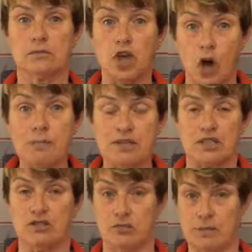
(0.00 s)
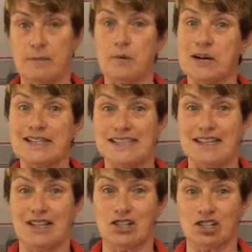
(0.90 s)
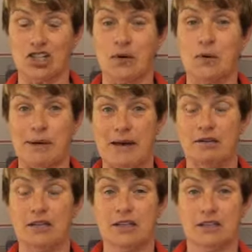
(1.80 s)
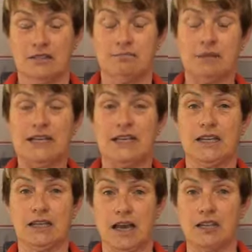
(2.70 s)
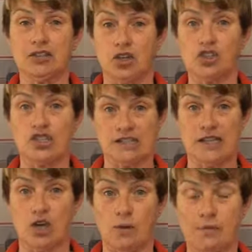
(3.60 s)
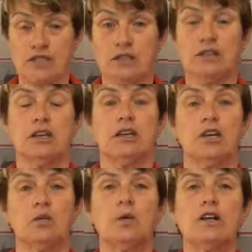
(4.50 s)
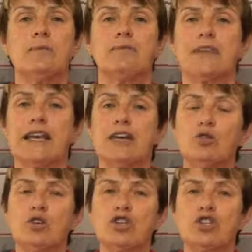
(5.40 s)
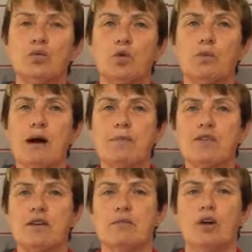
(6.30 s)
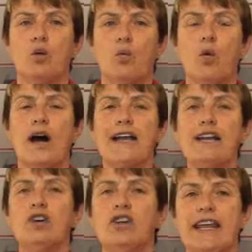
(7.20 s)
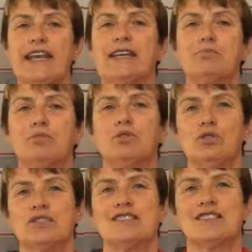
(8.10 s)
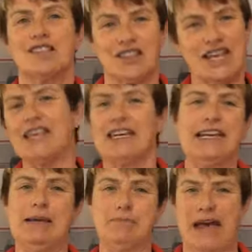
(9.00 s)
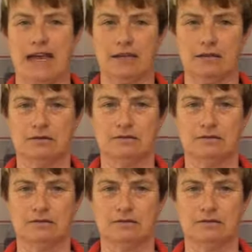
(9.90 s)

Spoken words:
competent. Remember what I said last show about being unconsciously competent? Well, in order to warm up with them, why not hit balls that they can hit back?